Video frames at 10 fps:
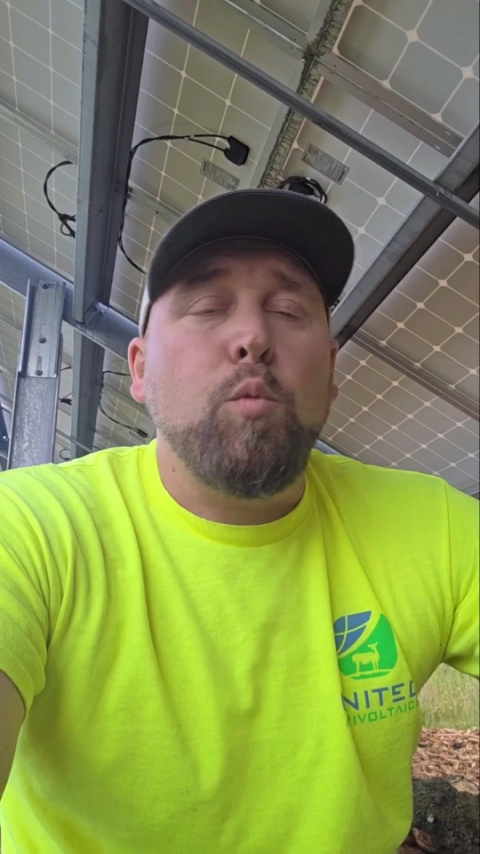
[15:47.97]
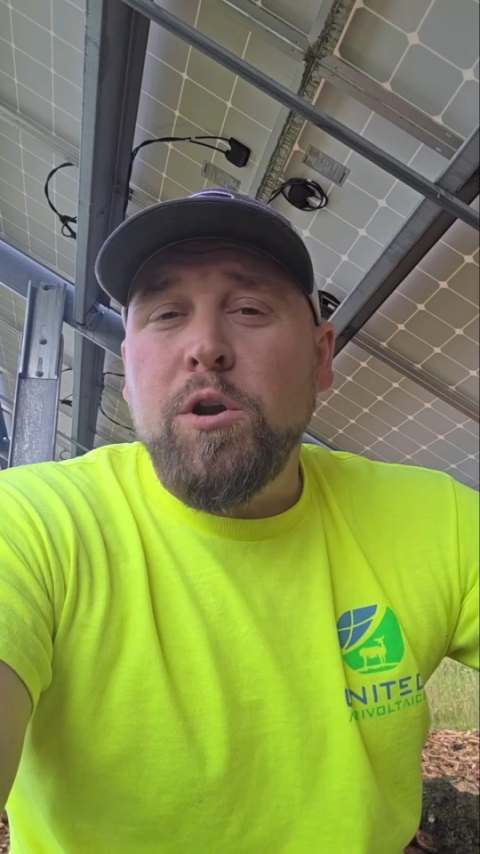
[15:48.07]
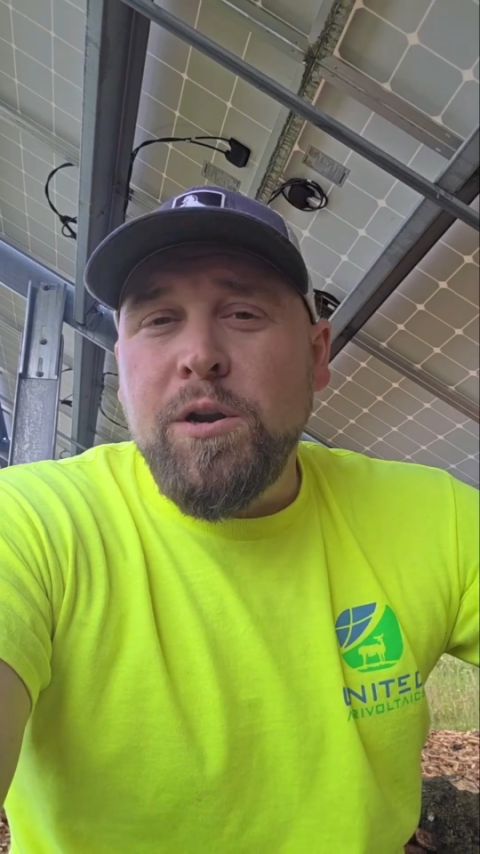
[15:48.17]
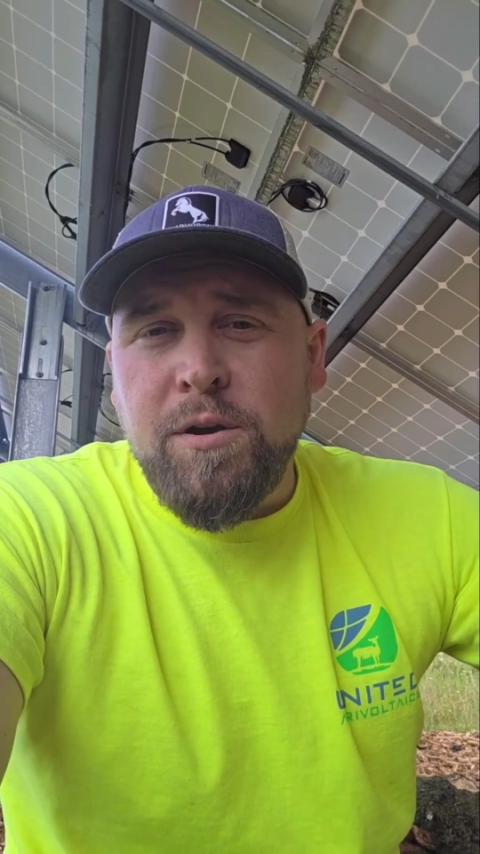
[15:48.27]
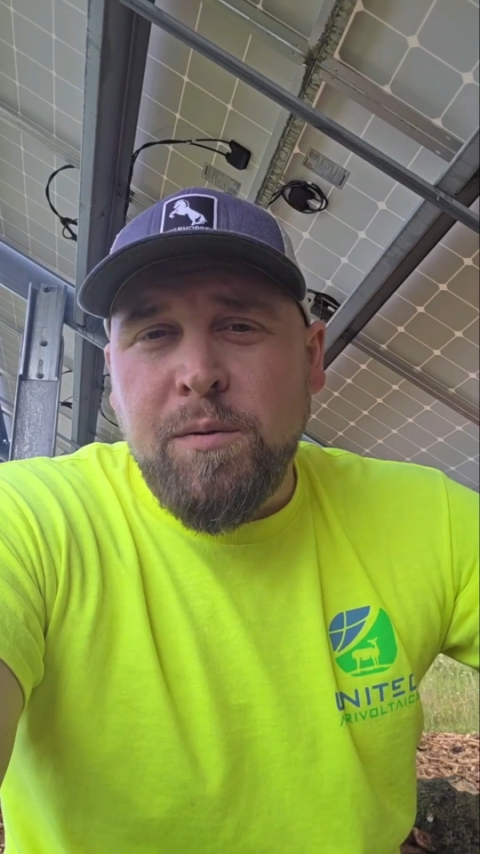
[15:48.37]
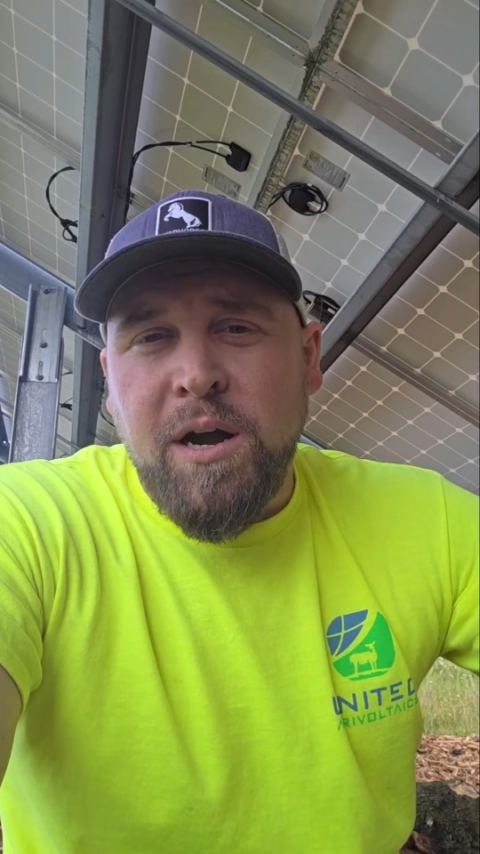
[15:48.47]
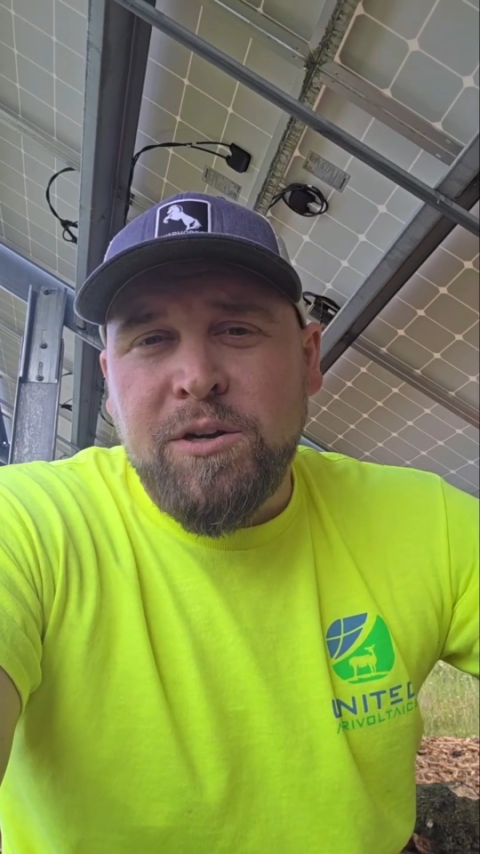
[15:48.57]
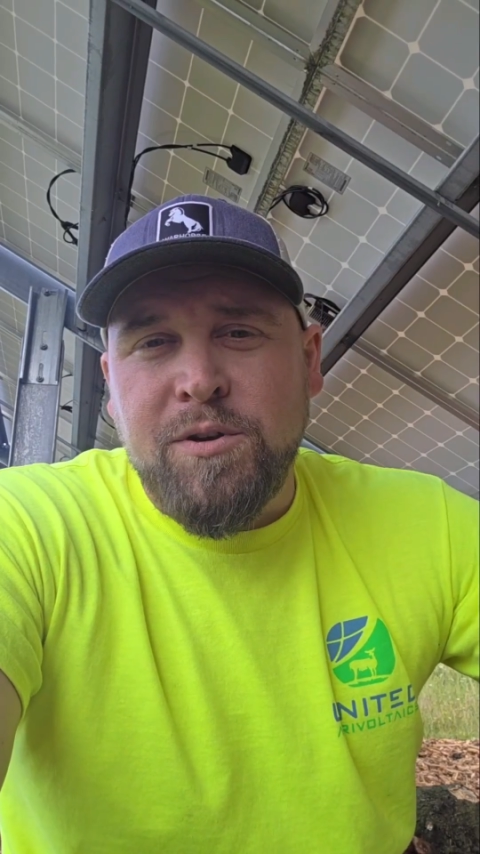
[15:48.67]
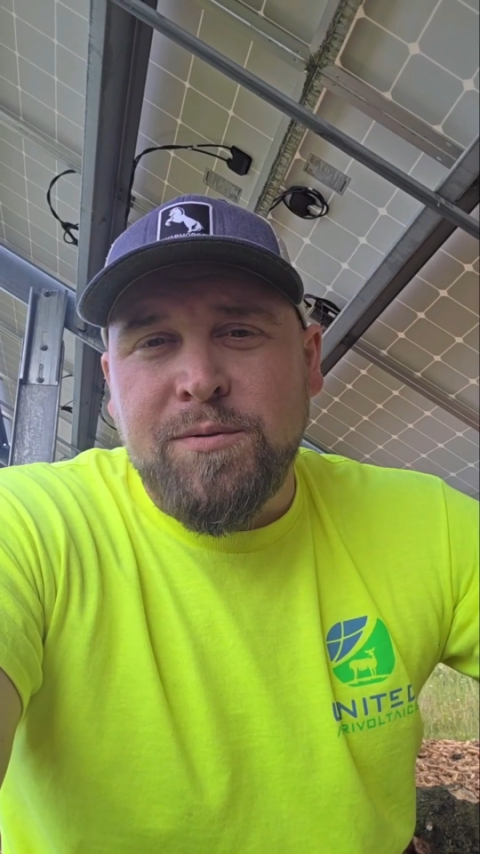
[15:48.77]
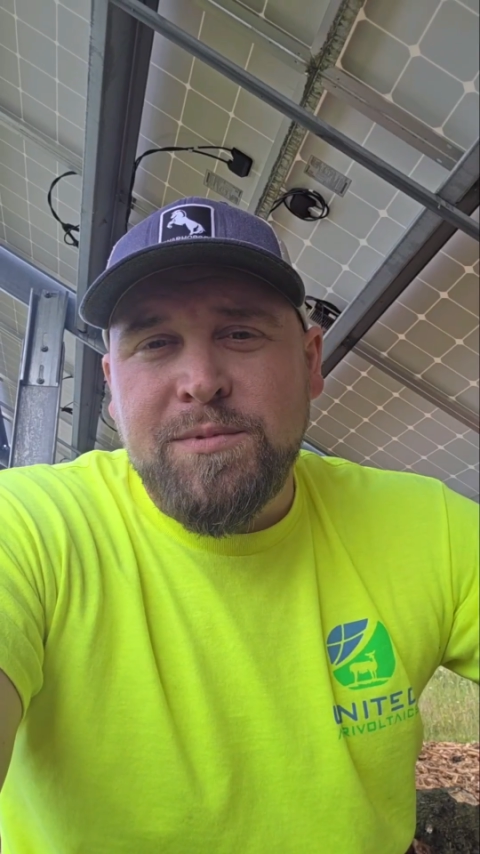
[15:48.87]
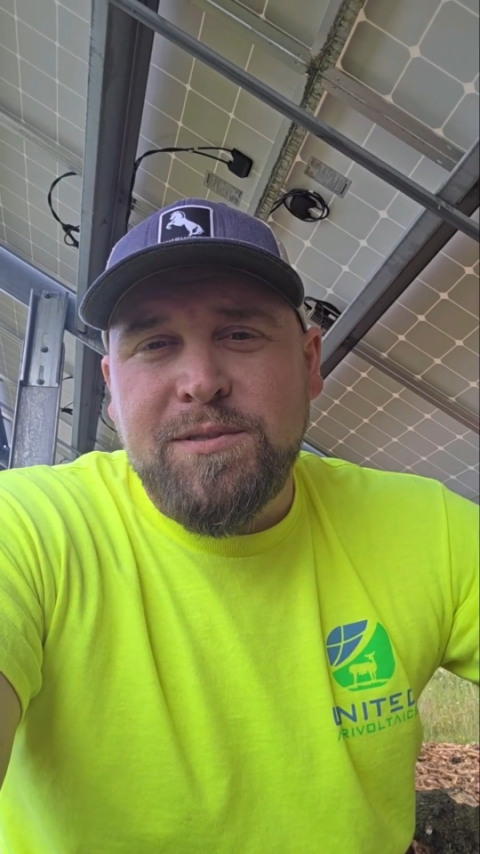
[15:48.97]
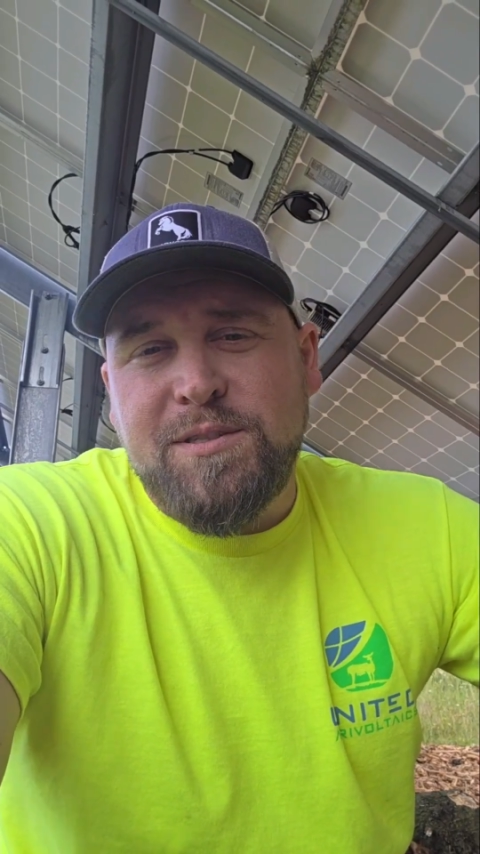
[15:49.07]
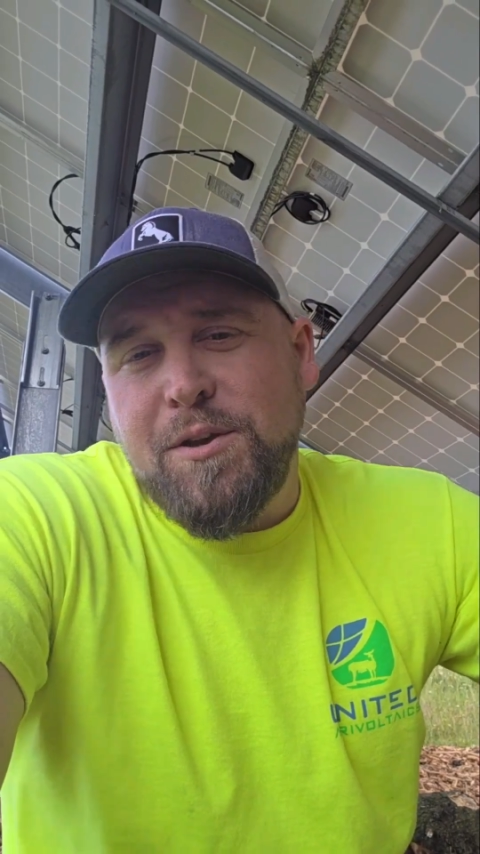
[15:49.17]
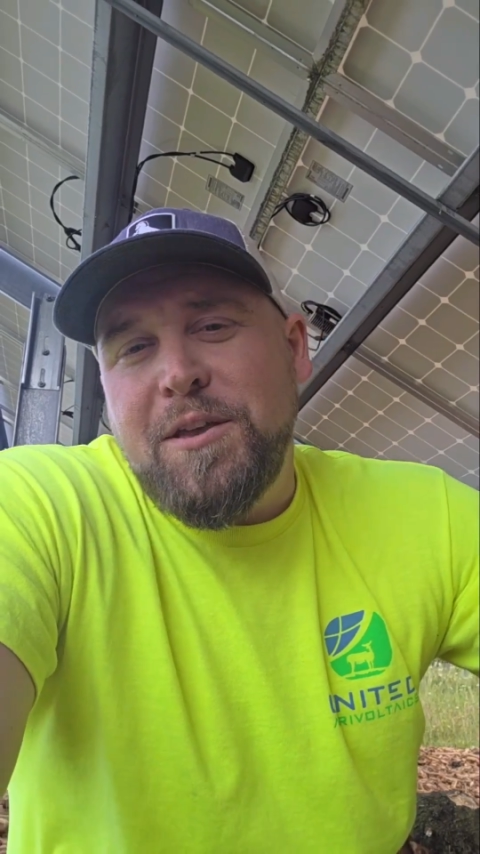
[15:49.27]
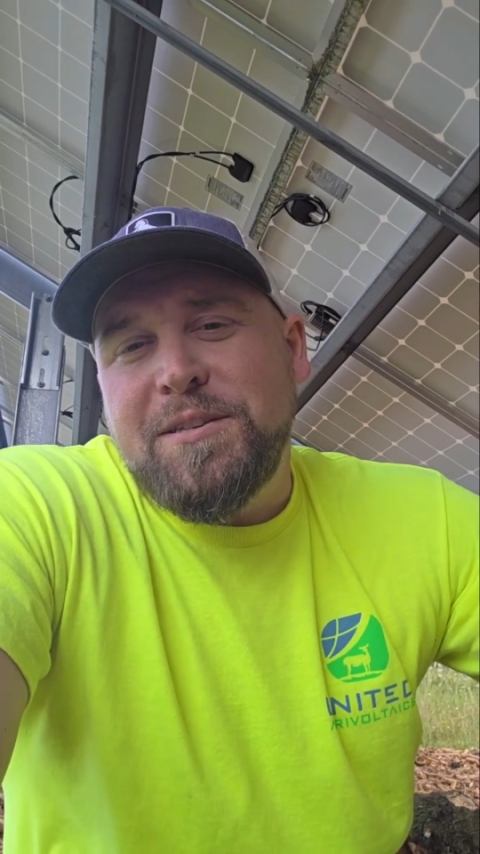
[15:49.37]
we're new to mushrooms,
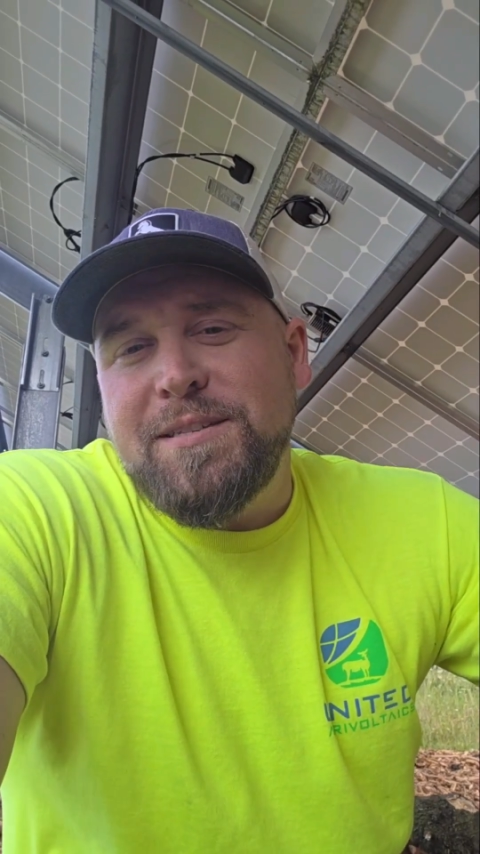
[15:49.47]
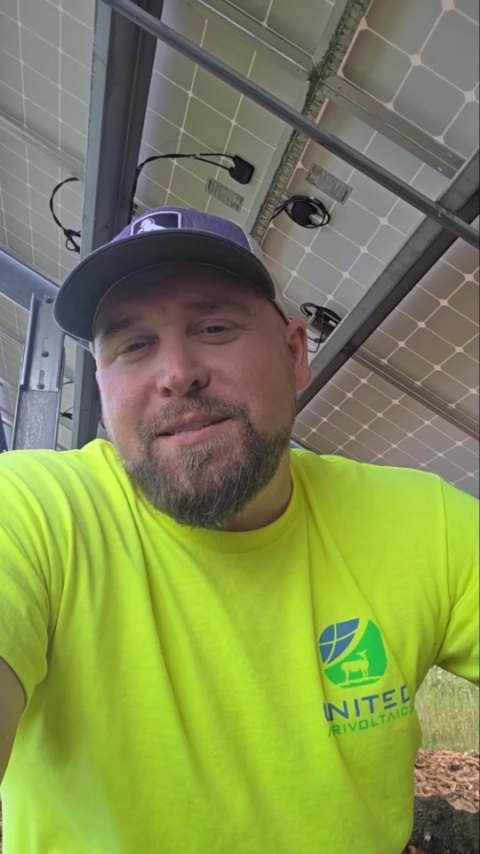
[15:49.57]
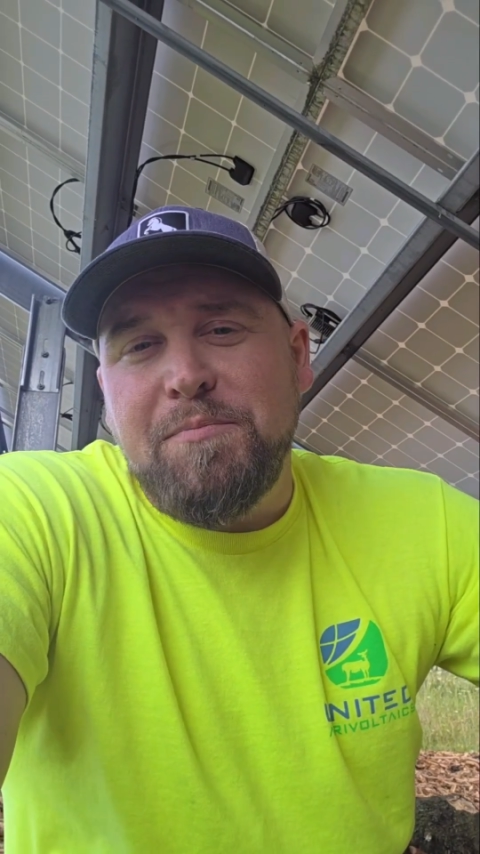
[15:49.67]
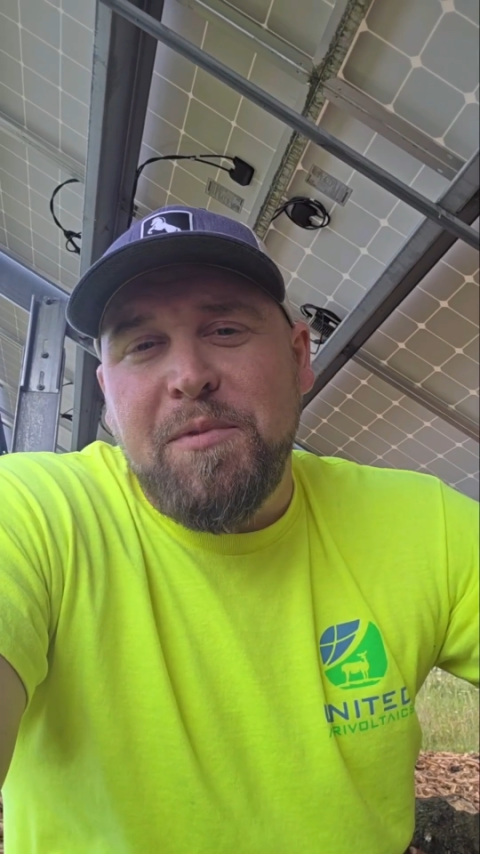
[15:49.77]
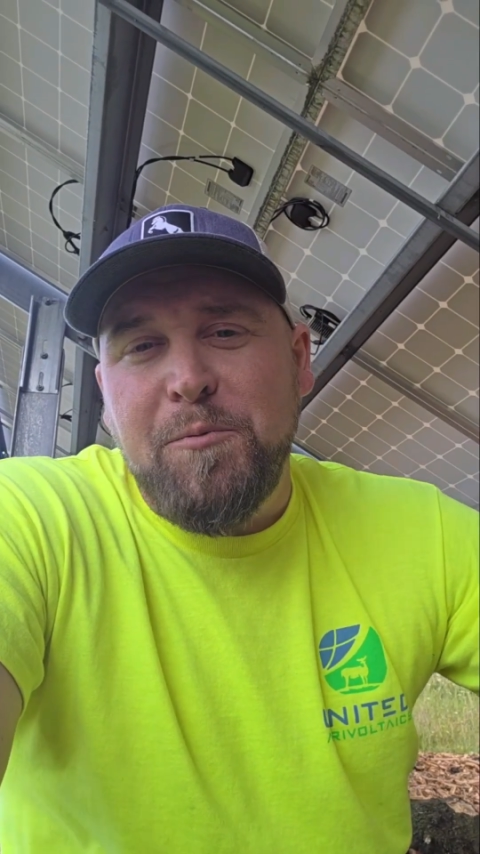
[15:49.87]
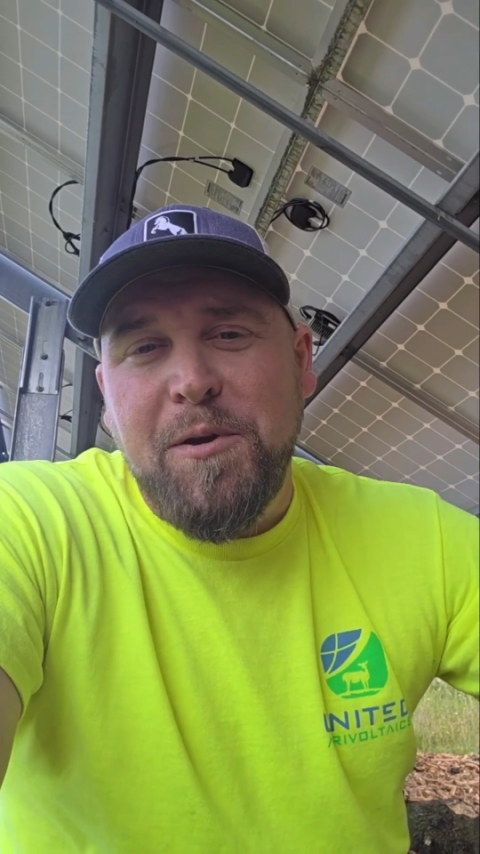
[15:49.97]
so this is something